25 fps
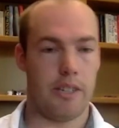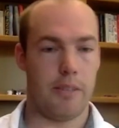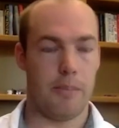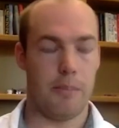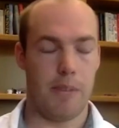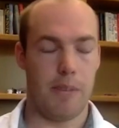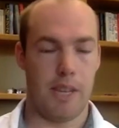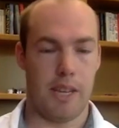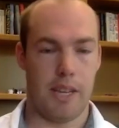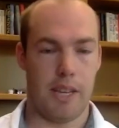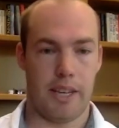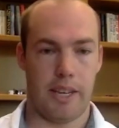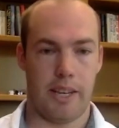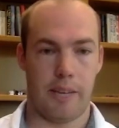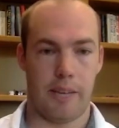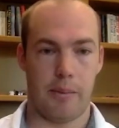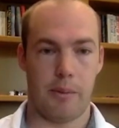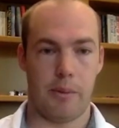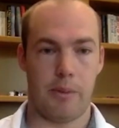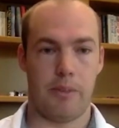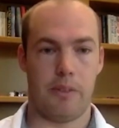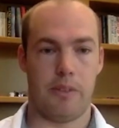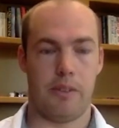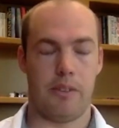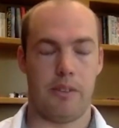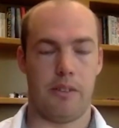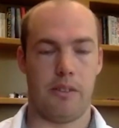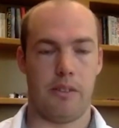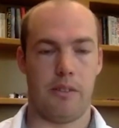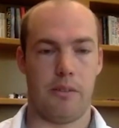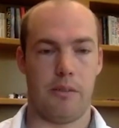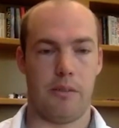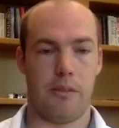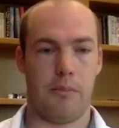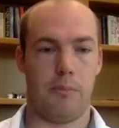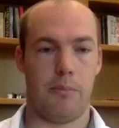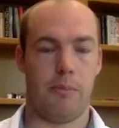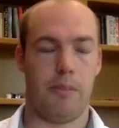to being able
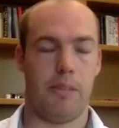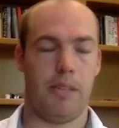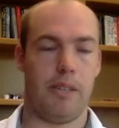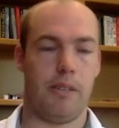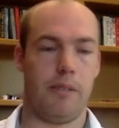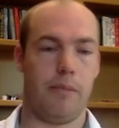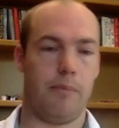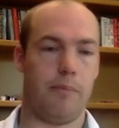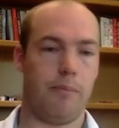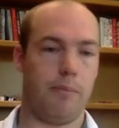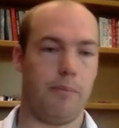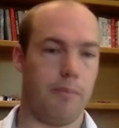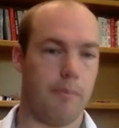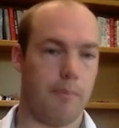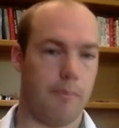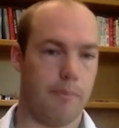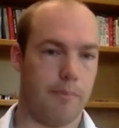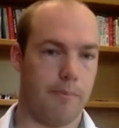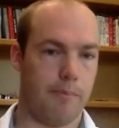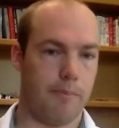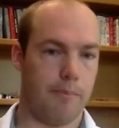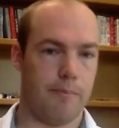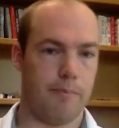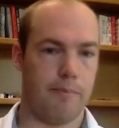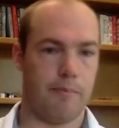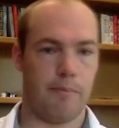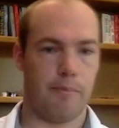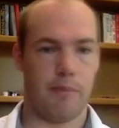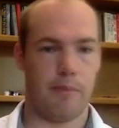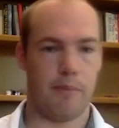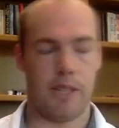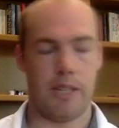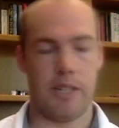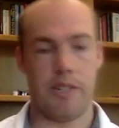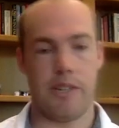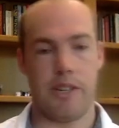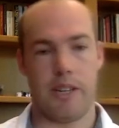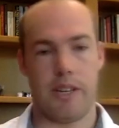to,
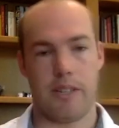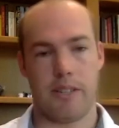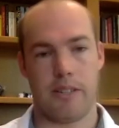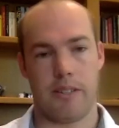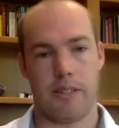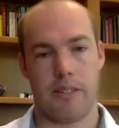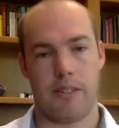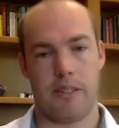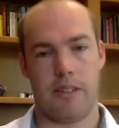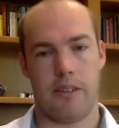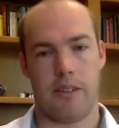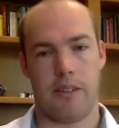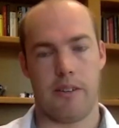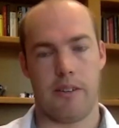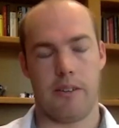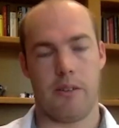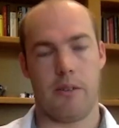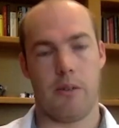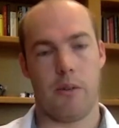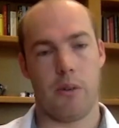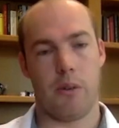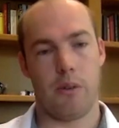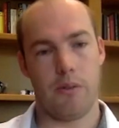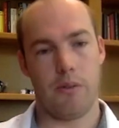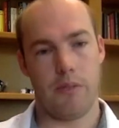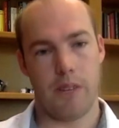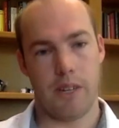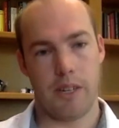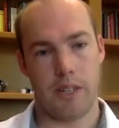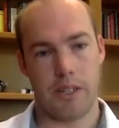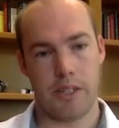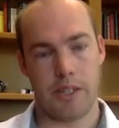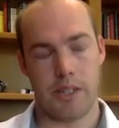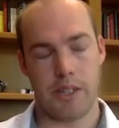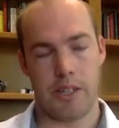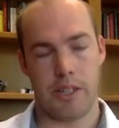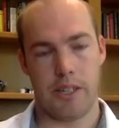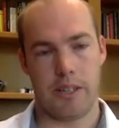adjust your hold
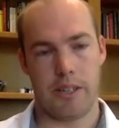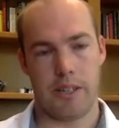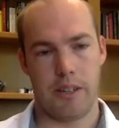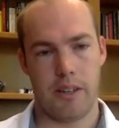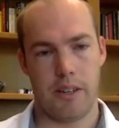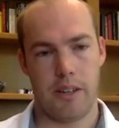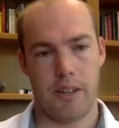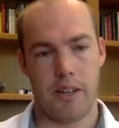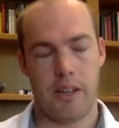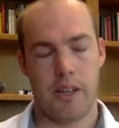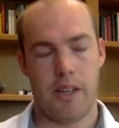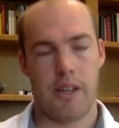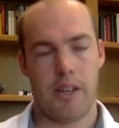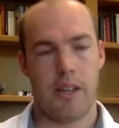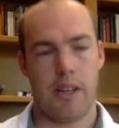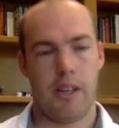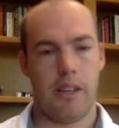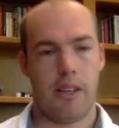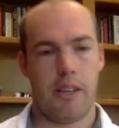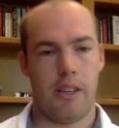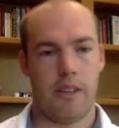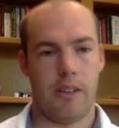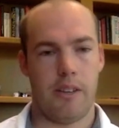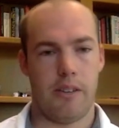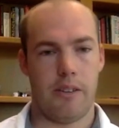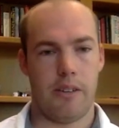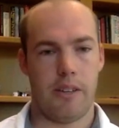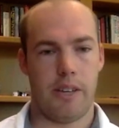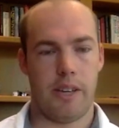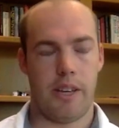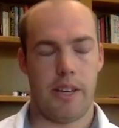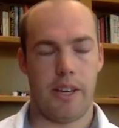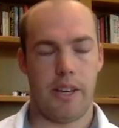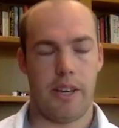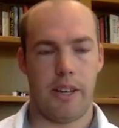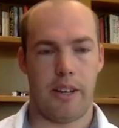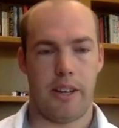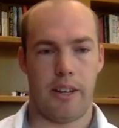function. You
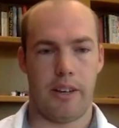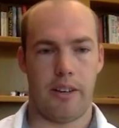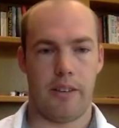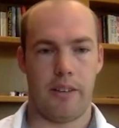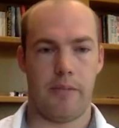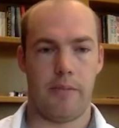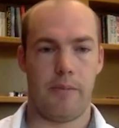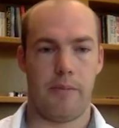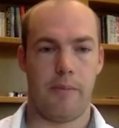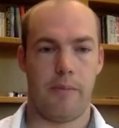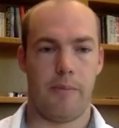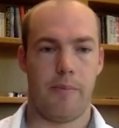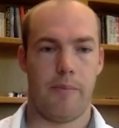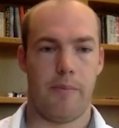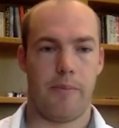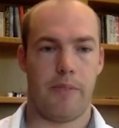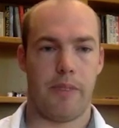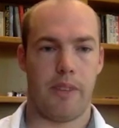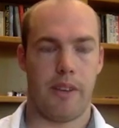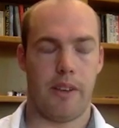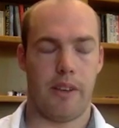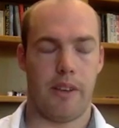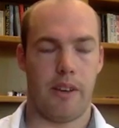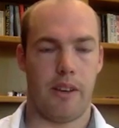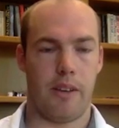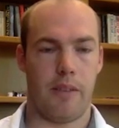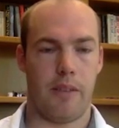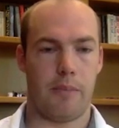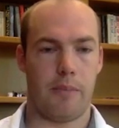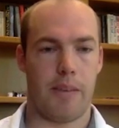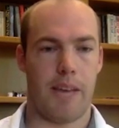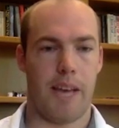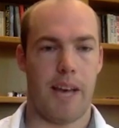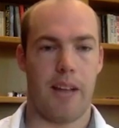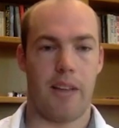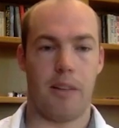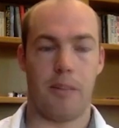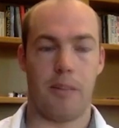can
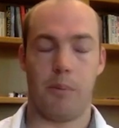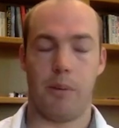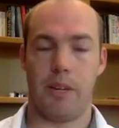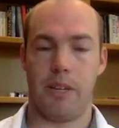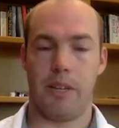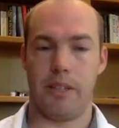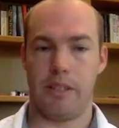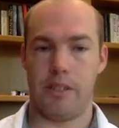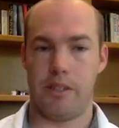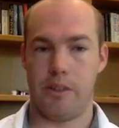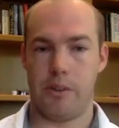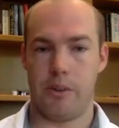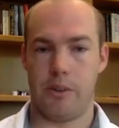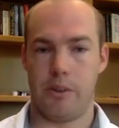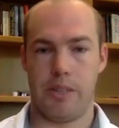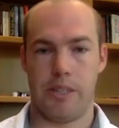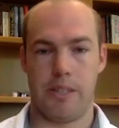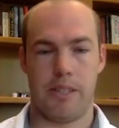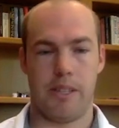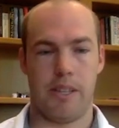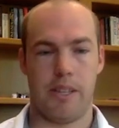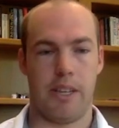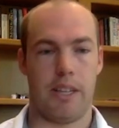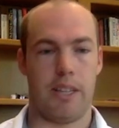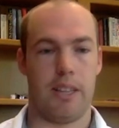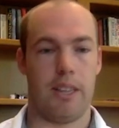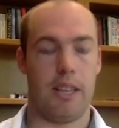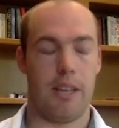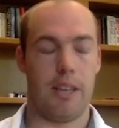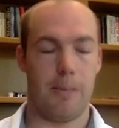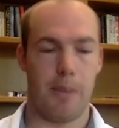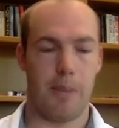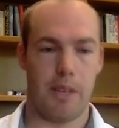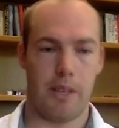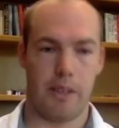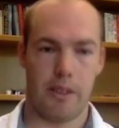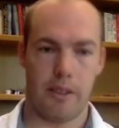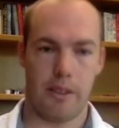calibrate the joystick,
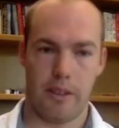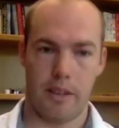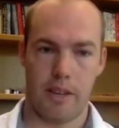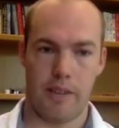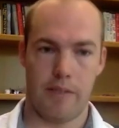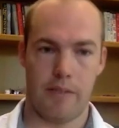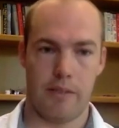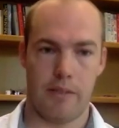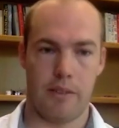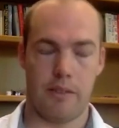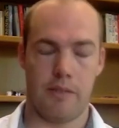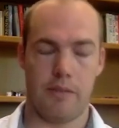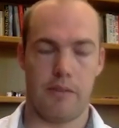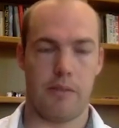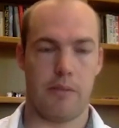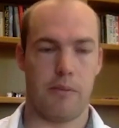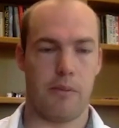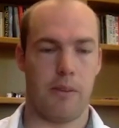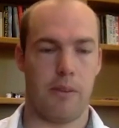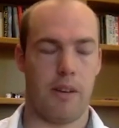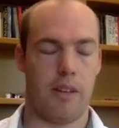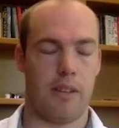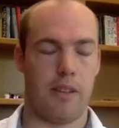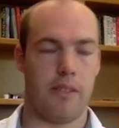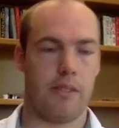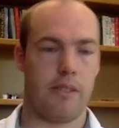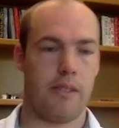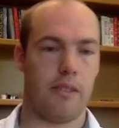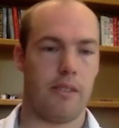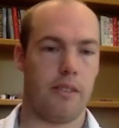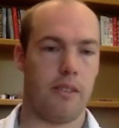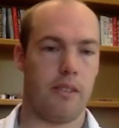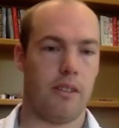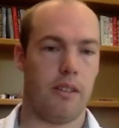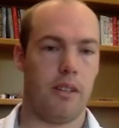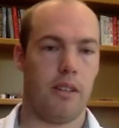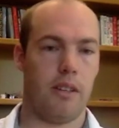limit the level of thrust.